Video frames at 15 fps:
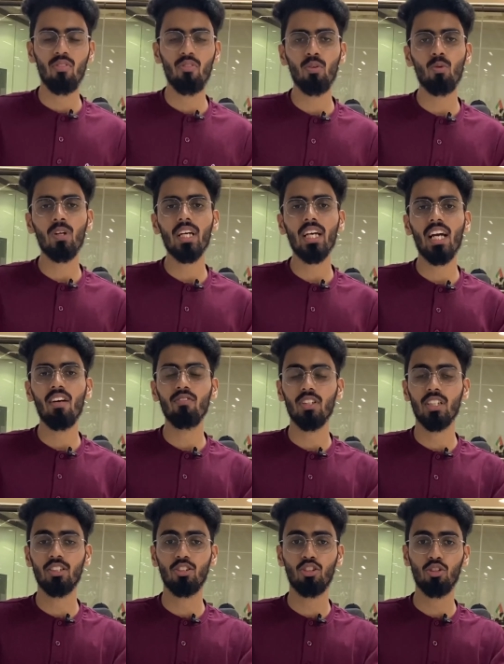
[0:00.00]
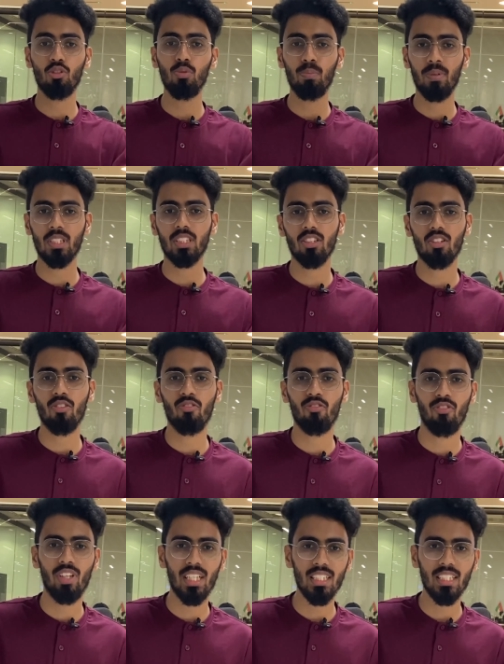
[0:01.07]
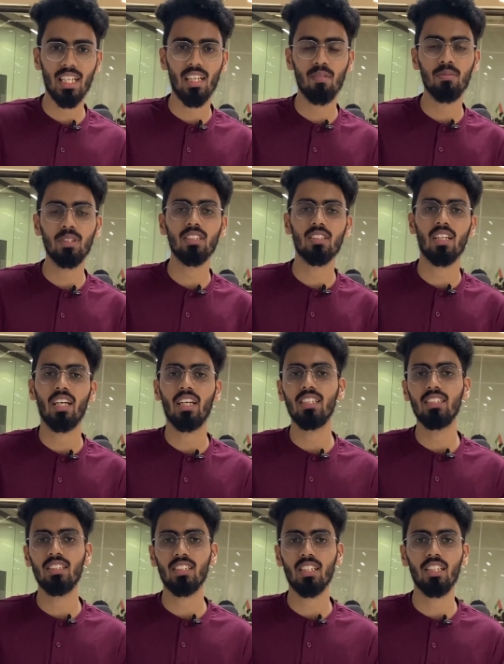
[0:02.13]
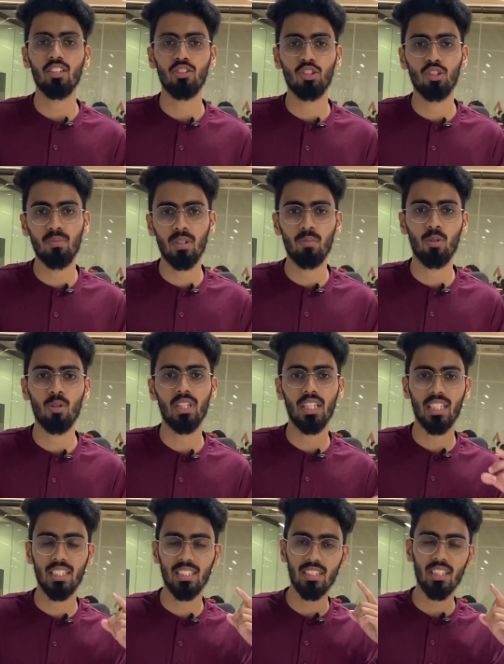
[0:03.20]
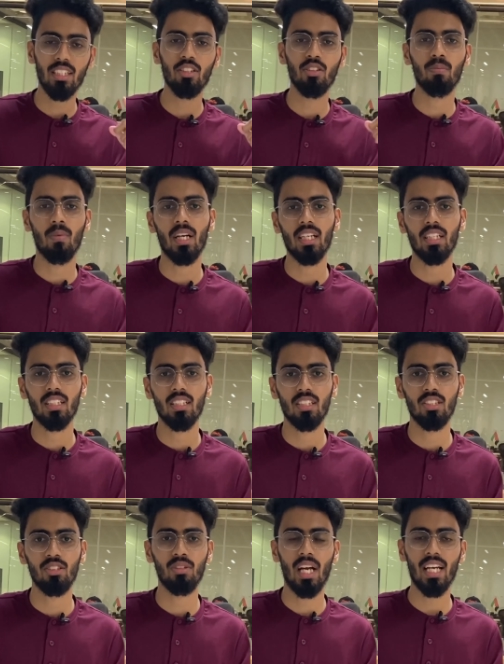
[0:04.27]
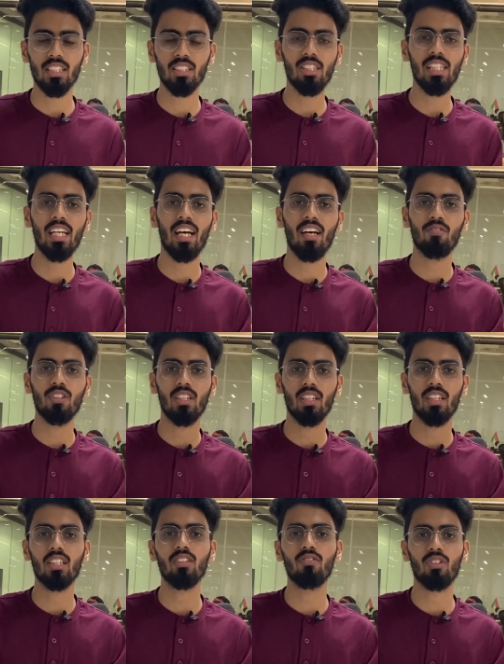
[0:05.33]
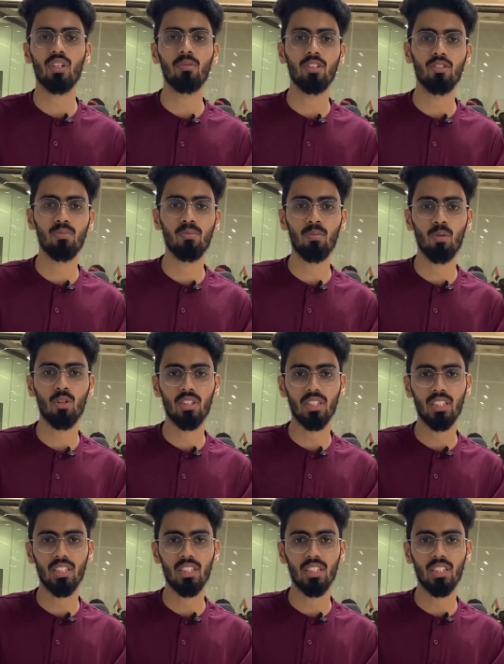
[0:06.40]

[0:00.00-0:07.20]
you want to have a true picture of where the elements lie inside your human body, inside your mind, you actually have to learn it from a human body